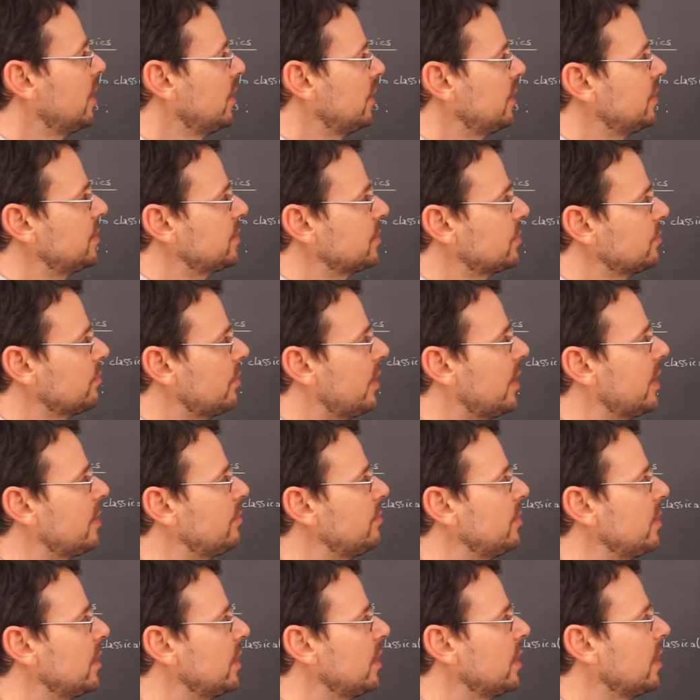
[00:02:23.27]

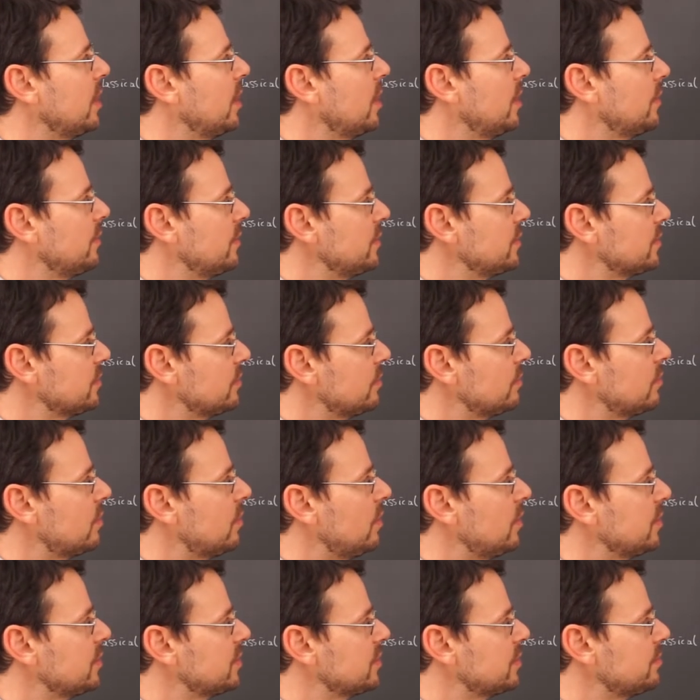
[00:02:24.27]
describing the
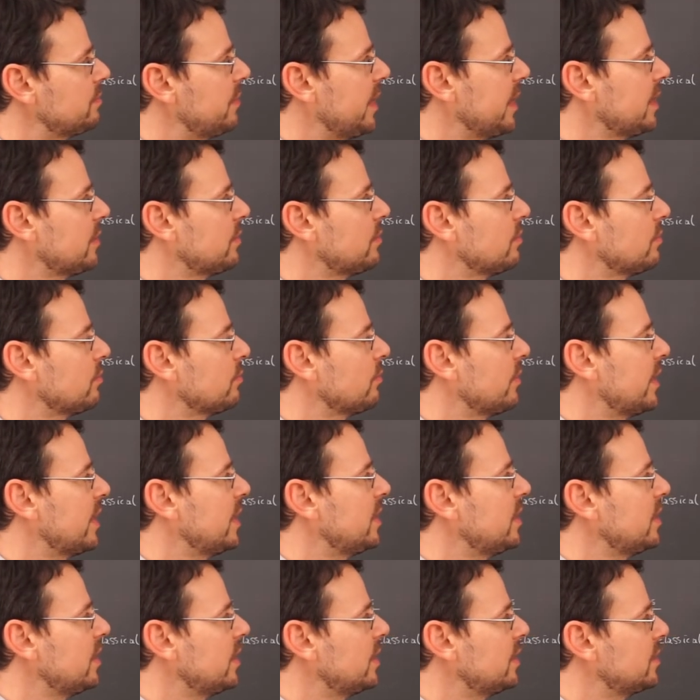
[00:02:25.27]
so-called spectral
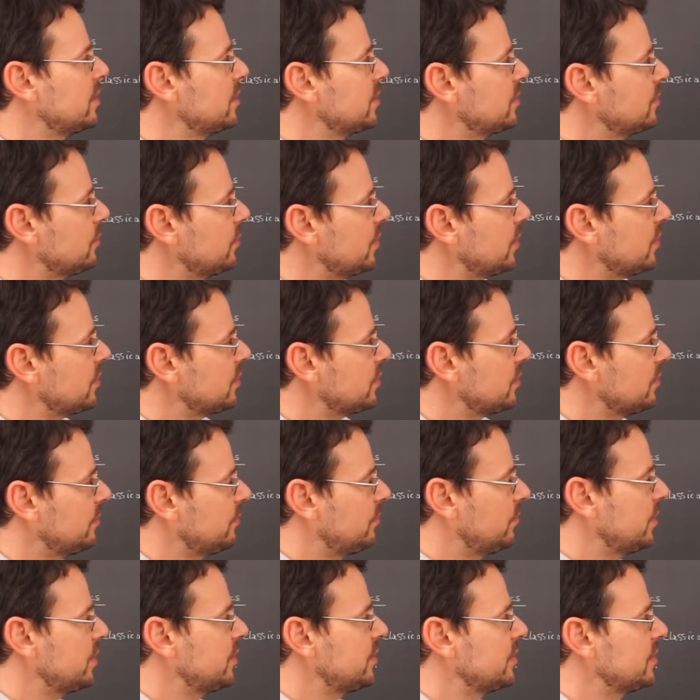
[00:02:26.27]
radiance,
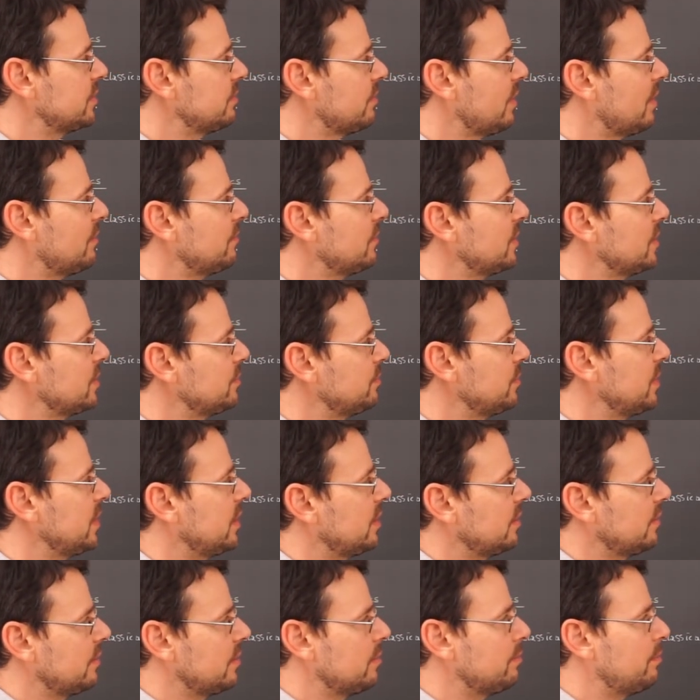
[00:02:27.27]
which is roughly
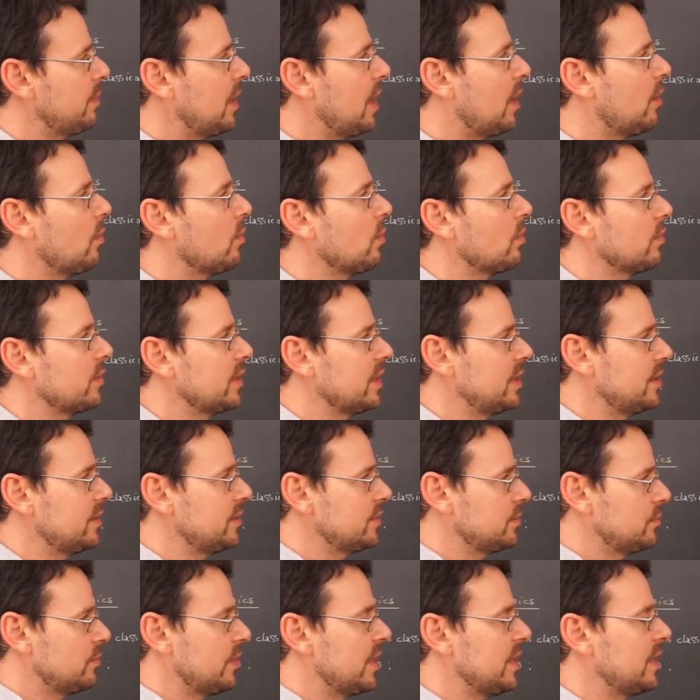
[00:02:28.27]
speaking the power that
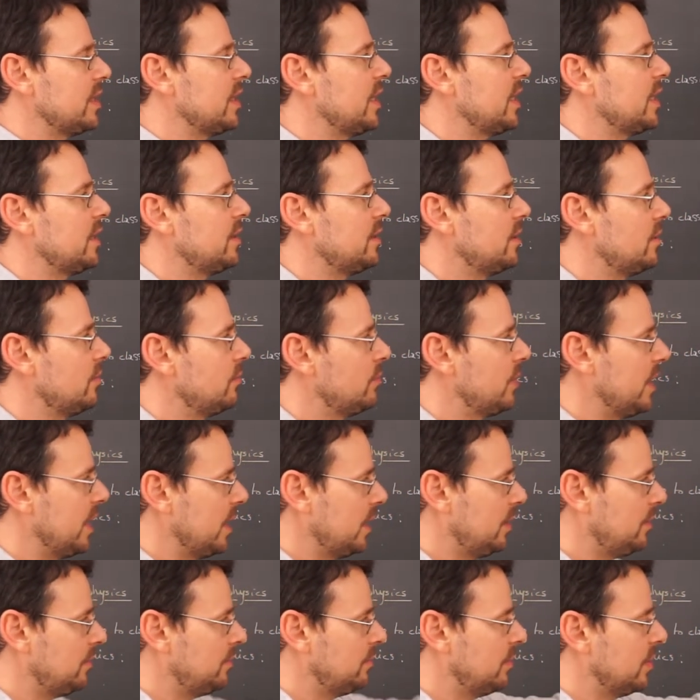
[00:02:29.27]
is radiated away.